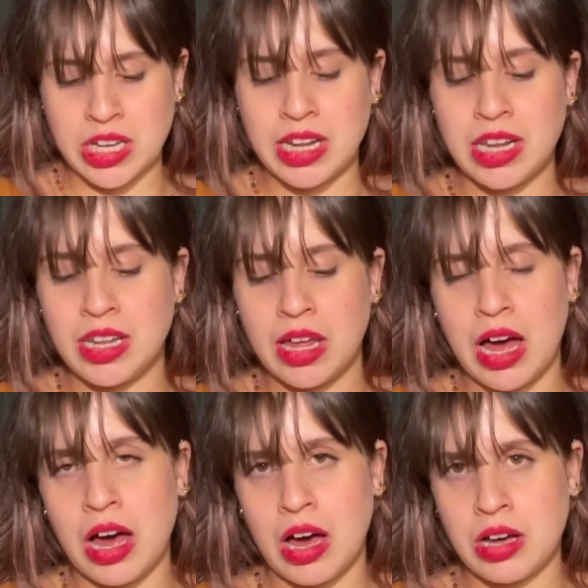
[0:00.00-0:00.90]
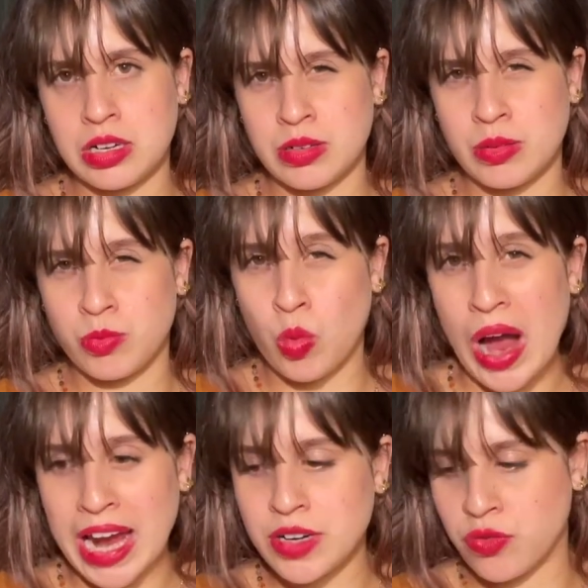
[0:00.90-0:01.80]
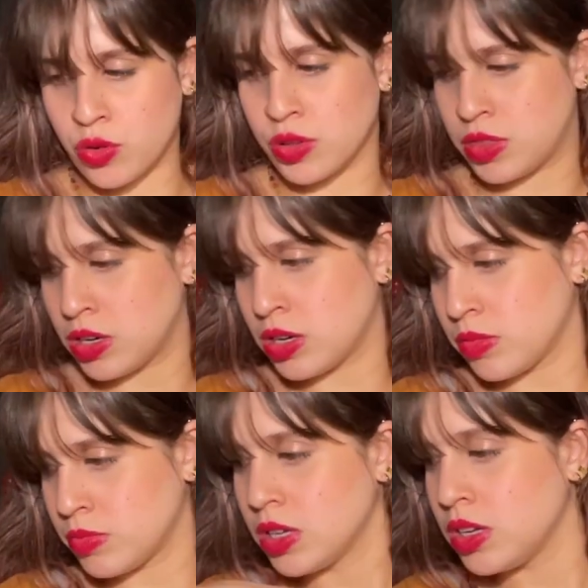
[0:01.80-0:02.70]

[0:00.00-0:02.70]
and then the white for the